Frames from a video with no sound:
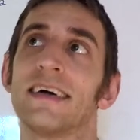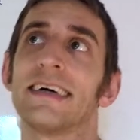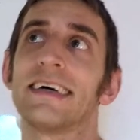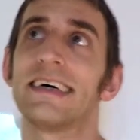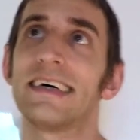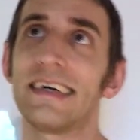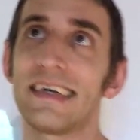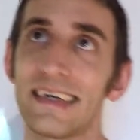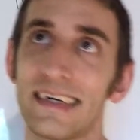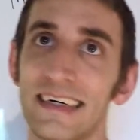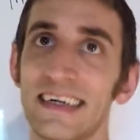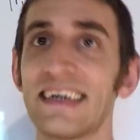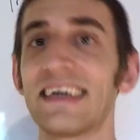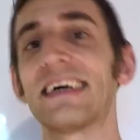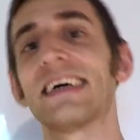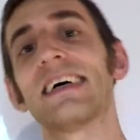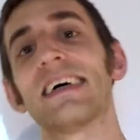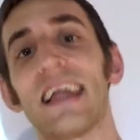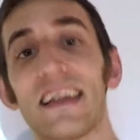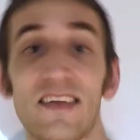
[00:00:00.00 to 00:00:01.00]

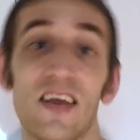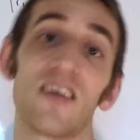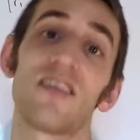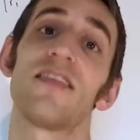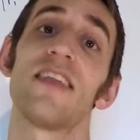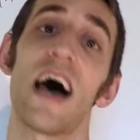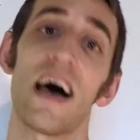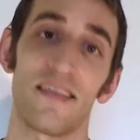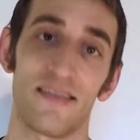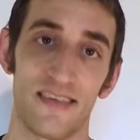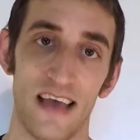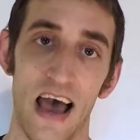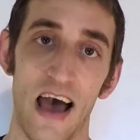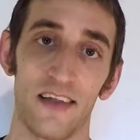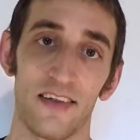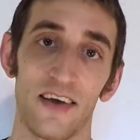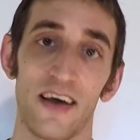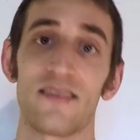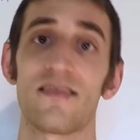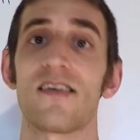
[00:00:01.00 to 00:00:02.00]
That does not
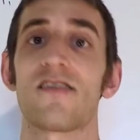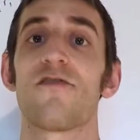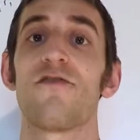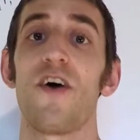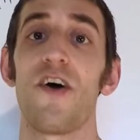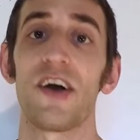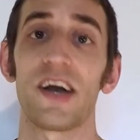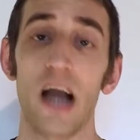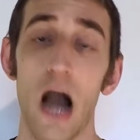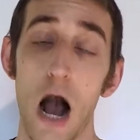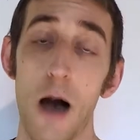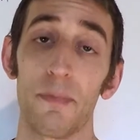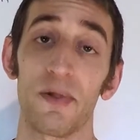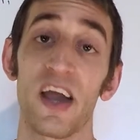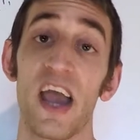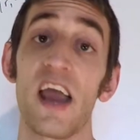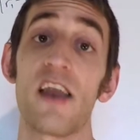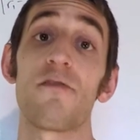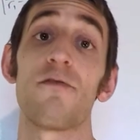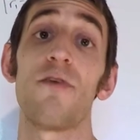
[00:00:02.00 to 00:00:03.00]
sound nice. That's very
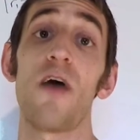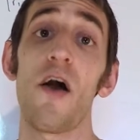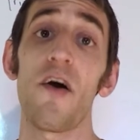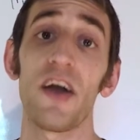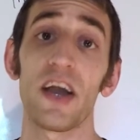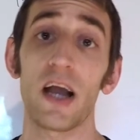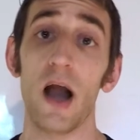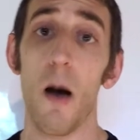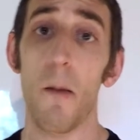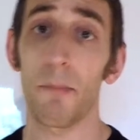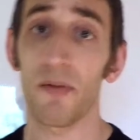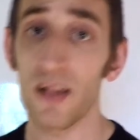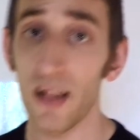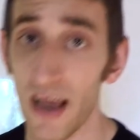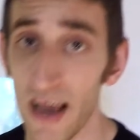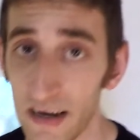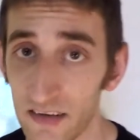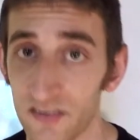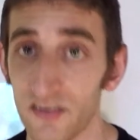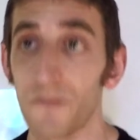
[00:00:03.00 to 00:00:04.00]
complicated, very
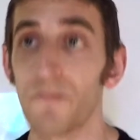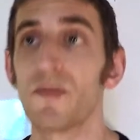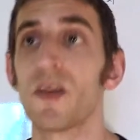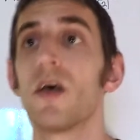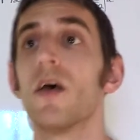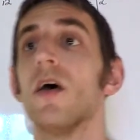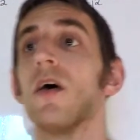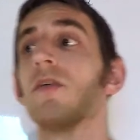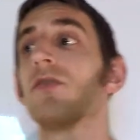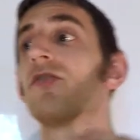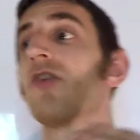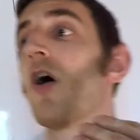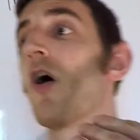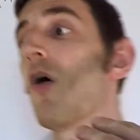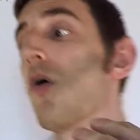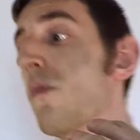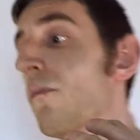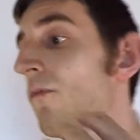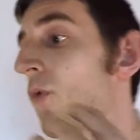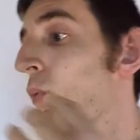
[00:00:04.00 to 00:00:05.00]
complex.
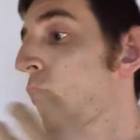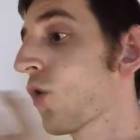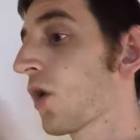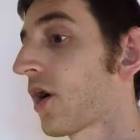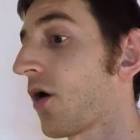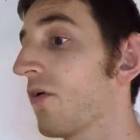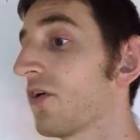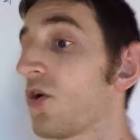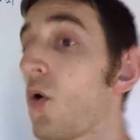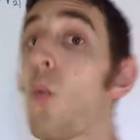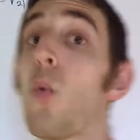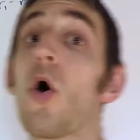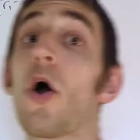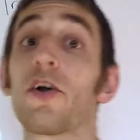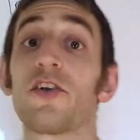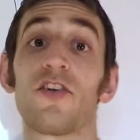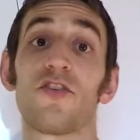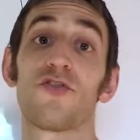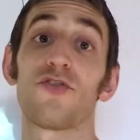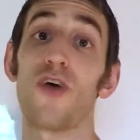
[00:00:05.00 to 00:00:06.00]
So we're going to
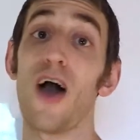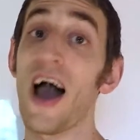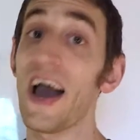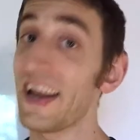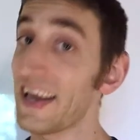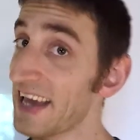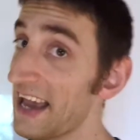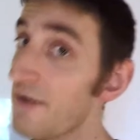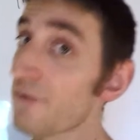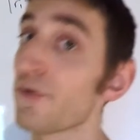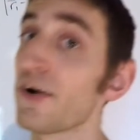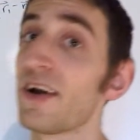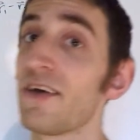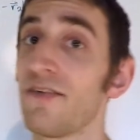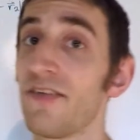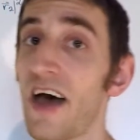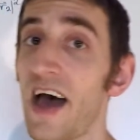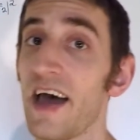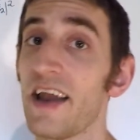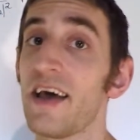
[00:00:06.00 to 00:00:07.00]
work to try to get rid of
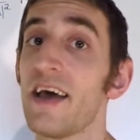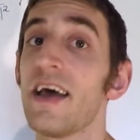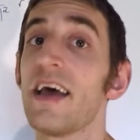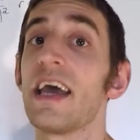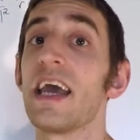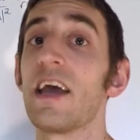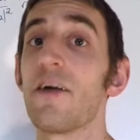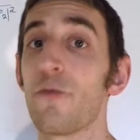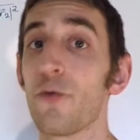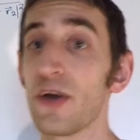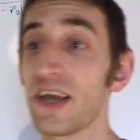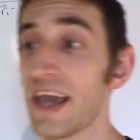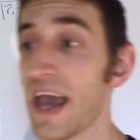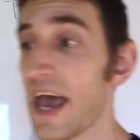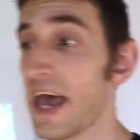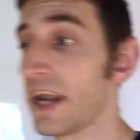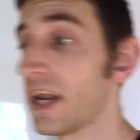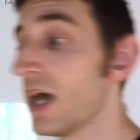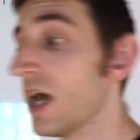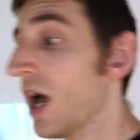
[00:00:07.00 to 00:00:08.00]
that if we
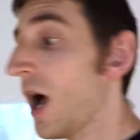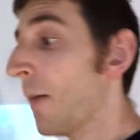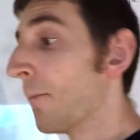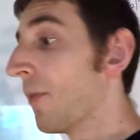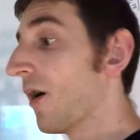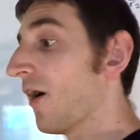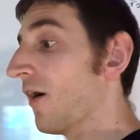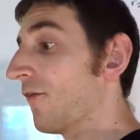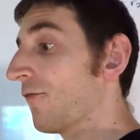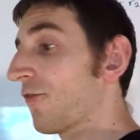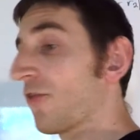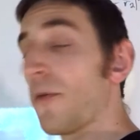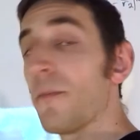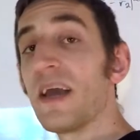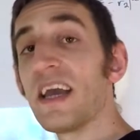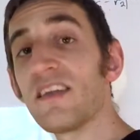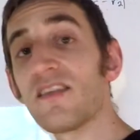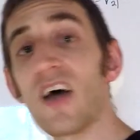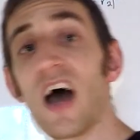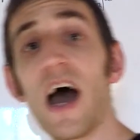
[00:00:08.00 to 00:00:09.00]
can. But for the
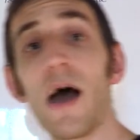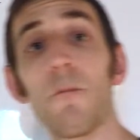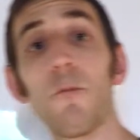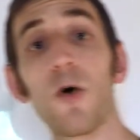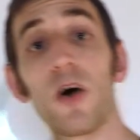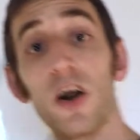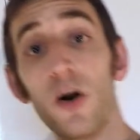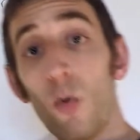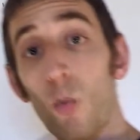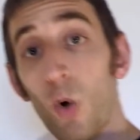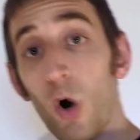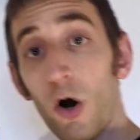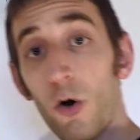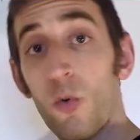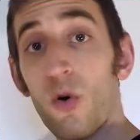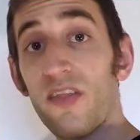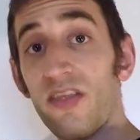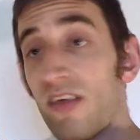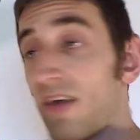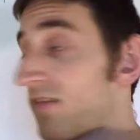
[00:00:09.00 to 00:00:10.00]
meantime, we're going to work
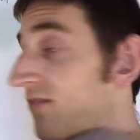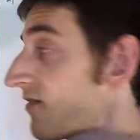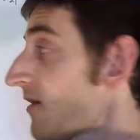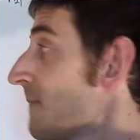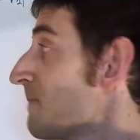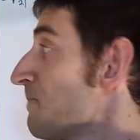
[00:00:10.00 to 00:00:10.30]
with this